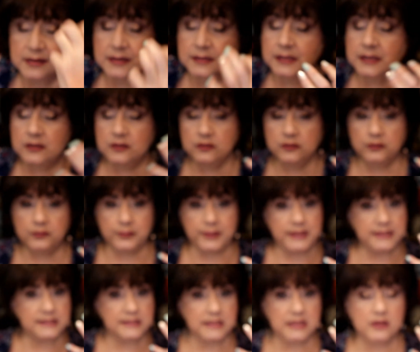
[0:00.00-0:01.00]
doesn't look
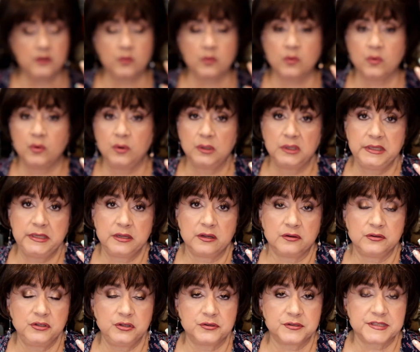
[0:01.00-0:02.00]
greasy or oily
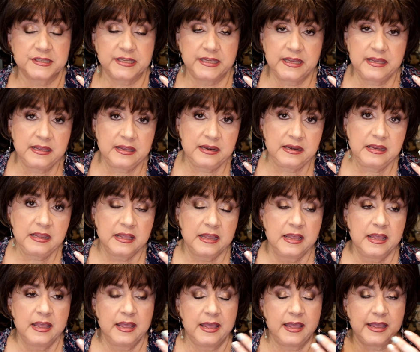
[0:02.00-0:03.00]
on your skin.
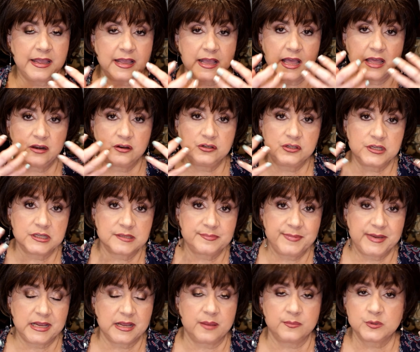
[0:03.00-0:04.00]
It kind of just
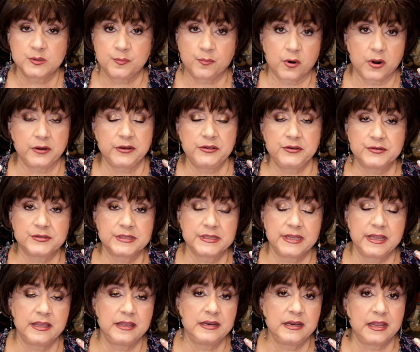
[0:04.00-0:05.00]
becomes part of your
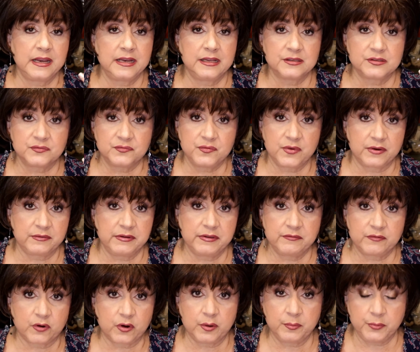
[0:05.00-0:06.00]
skin, and it's very,
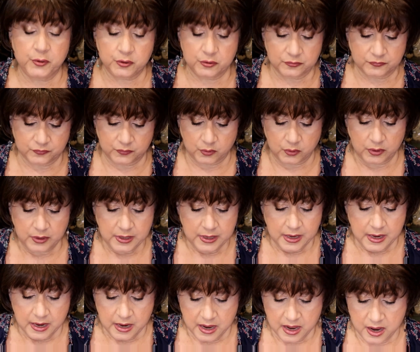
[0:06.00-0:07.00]
very beautiful.
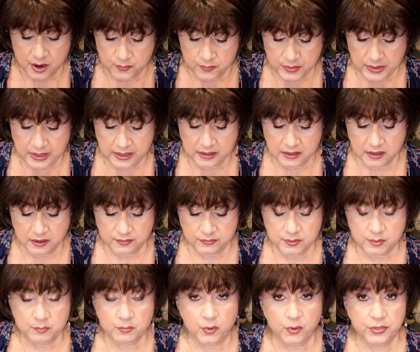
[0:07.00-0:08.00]
I really
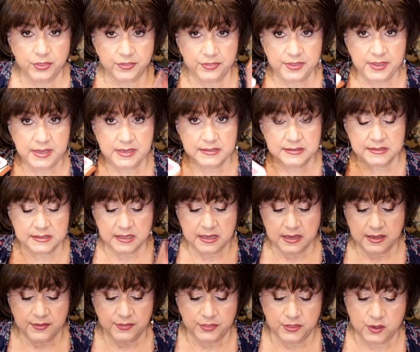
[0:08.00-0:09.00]
love both of these.
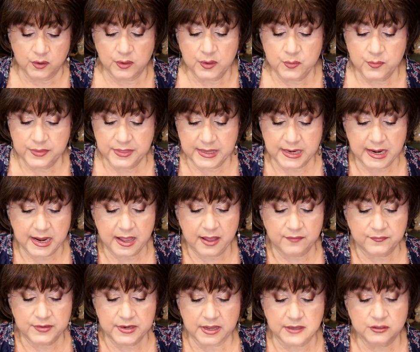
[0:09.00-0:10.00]
The only one that I
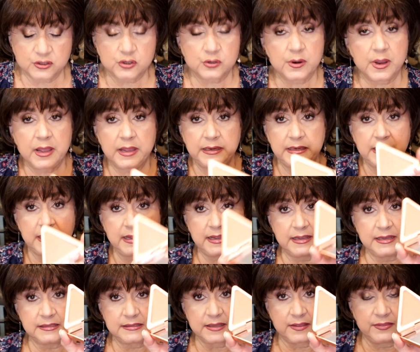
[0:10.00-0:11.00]
have not tried
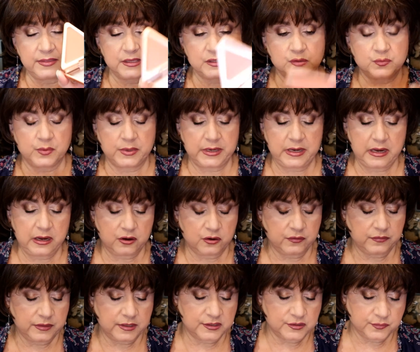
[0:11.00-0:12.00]
is this one
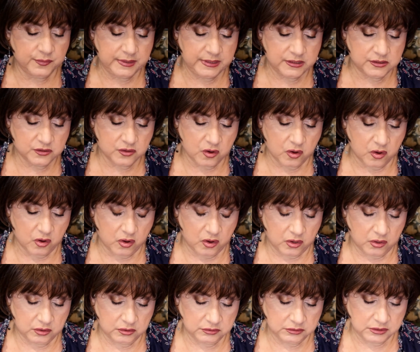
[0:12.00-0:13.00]
here. This one is
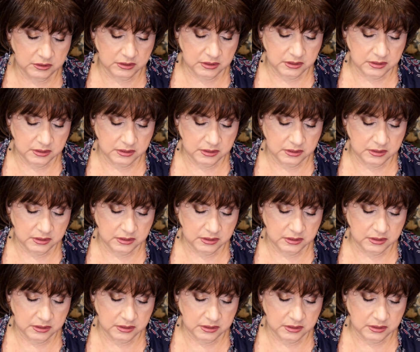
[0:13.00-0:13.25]
called